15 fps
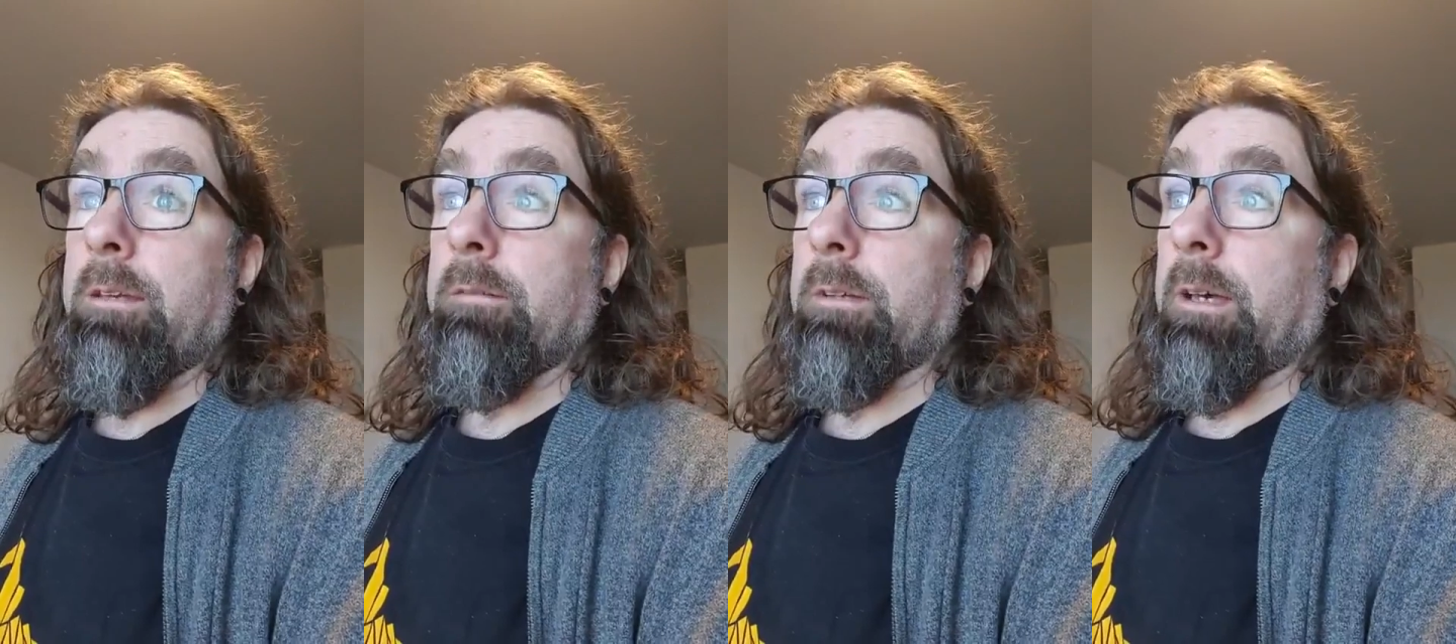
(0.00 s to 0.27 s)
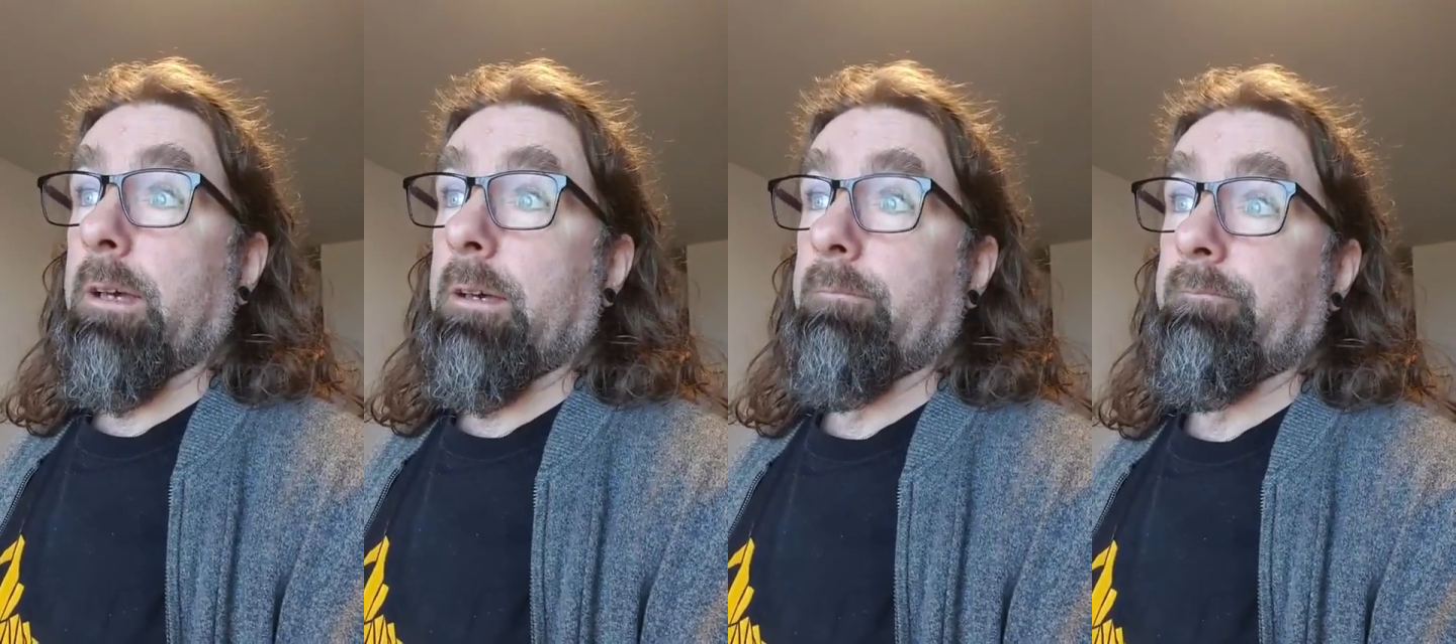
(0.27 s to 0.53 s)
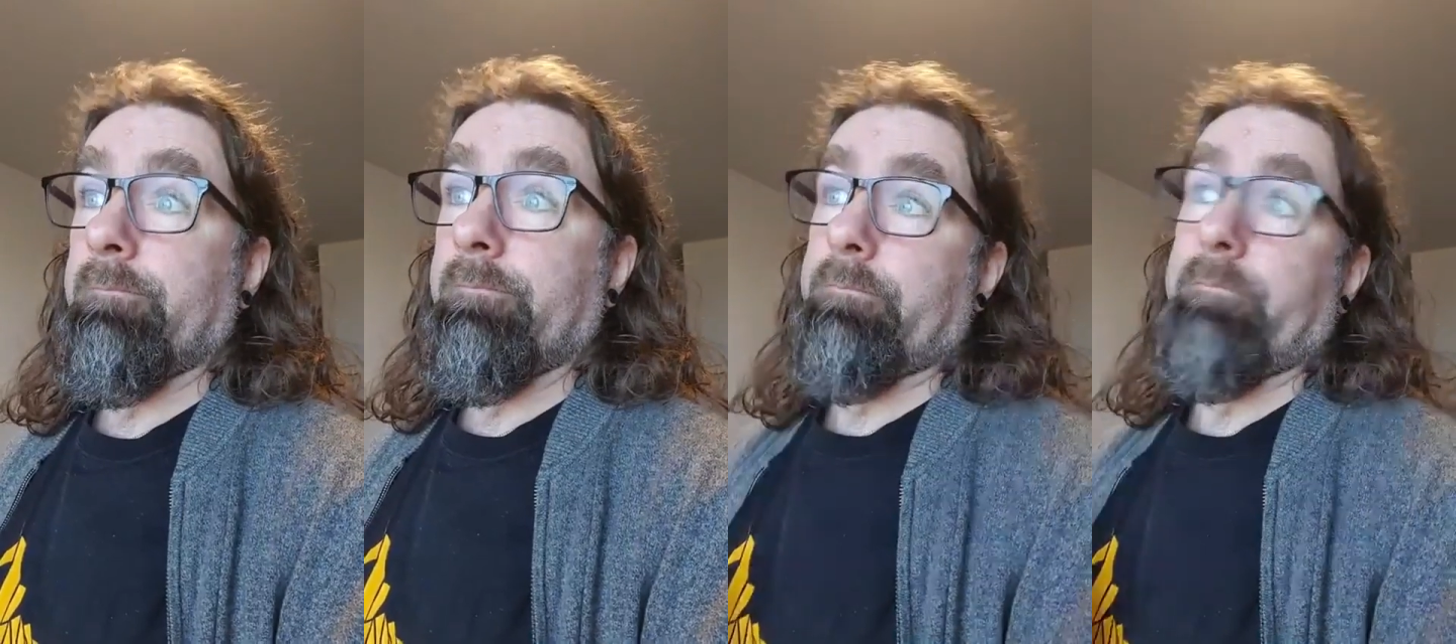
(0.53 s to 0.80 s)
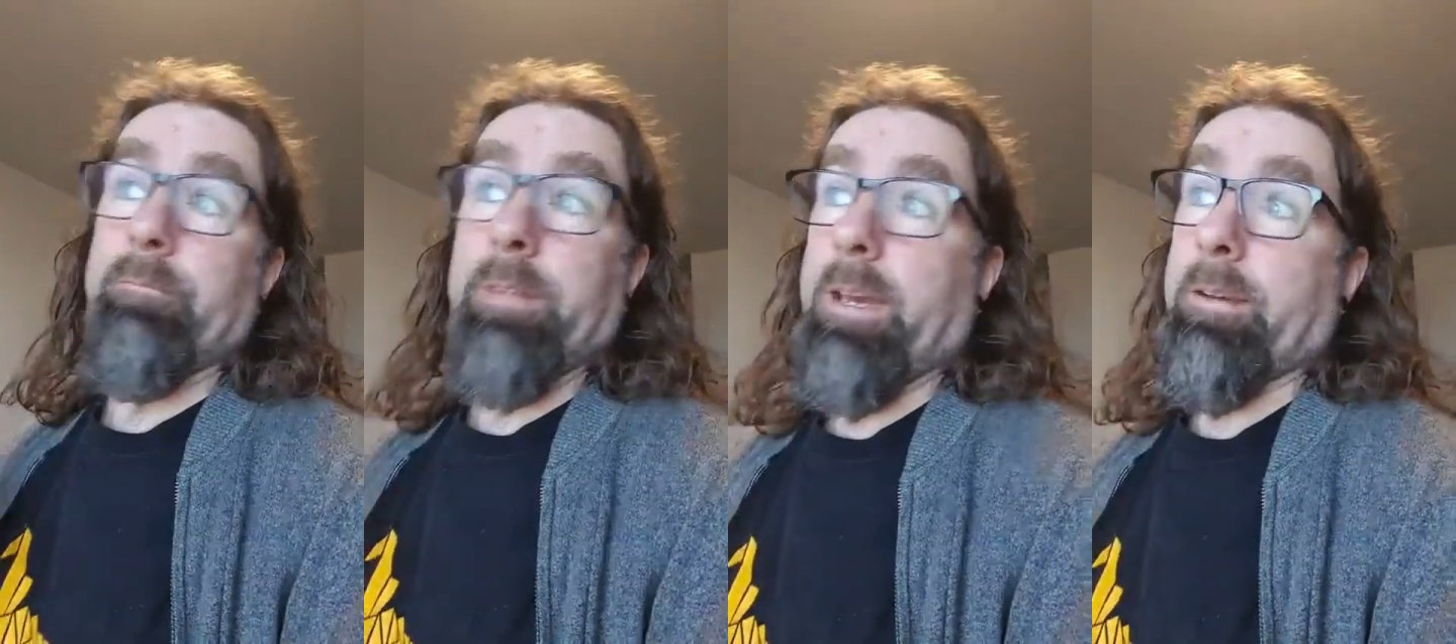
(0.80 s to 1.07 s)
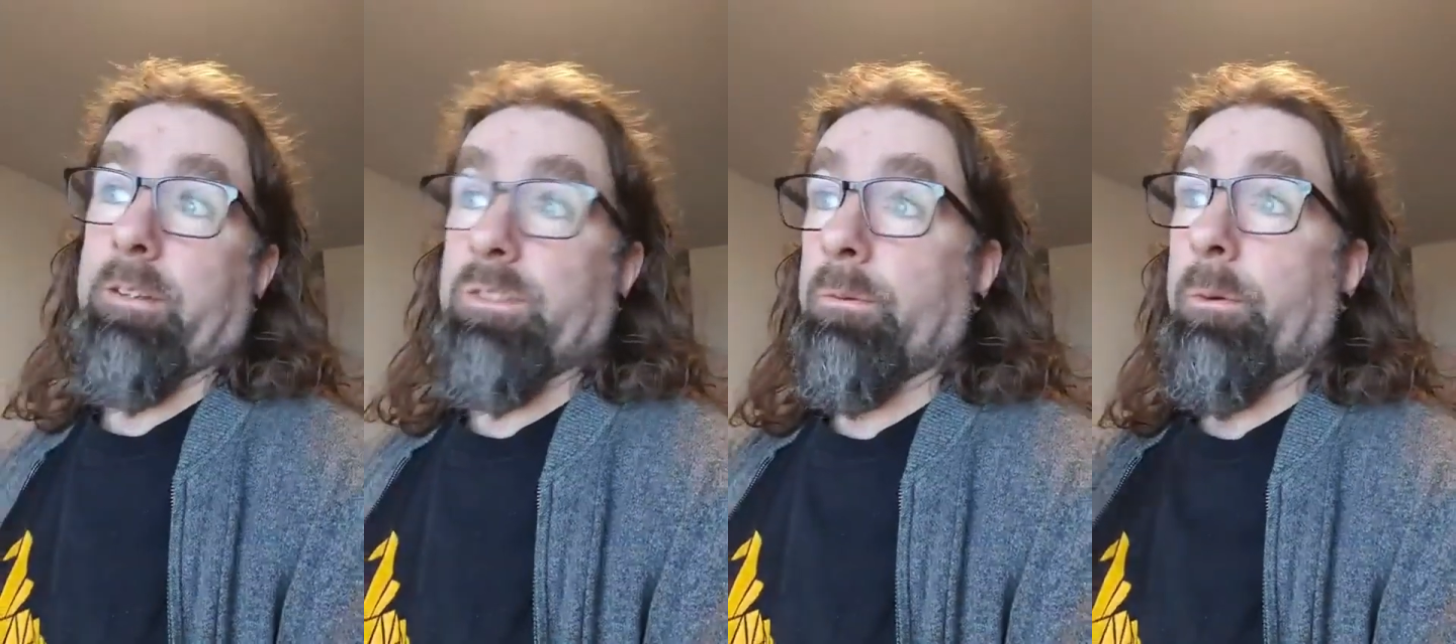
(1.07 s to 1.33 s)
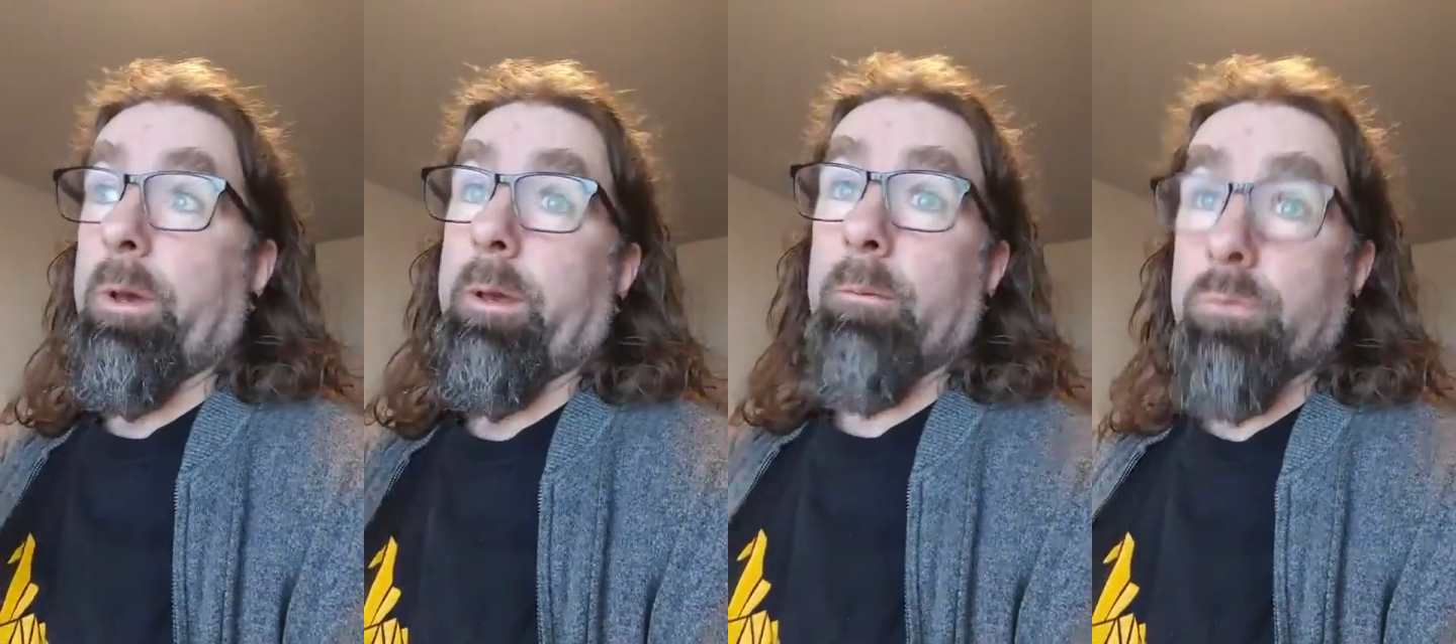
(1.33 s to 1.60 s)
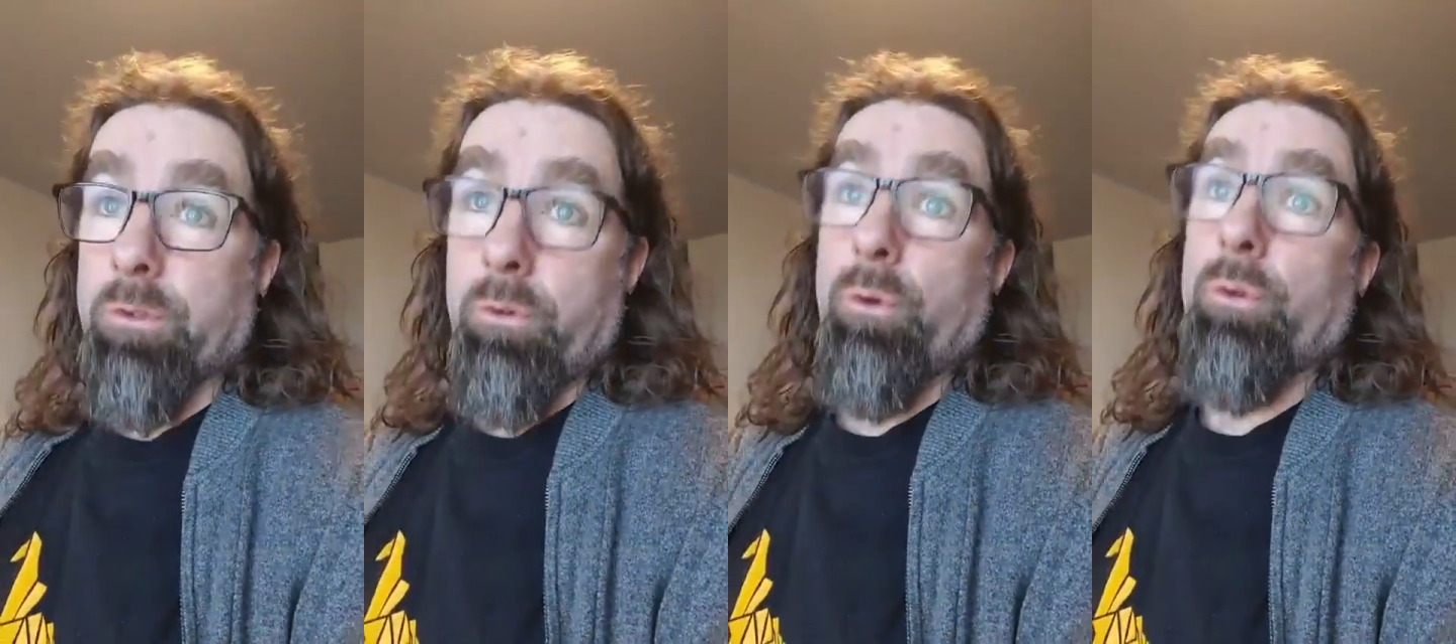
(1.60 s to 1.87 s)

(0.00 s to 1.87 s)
Because I'm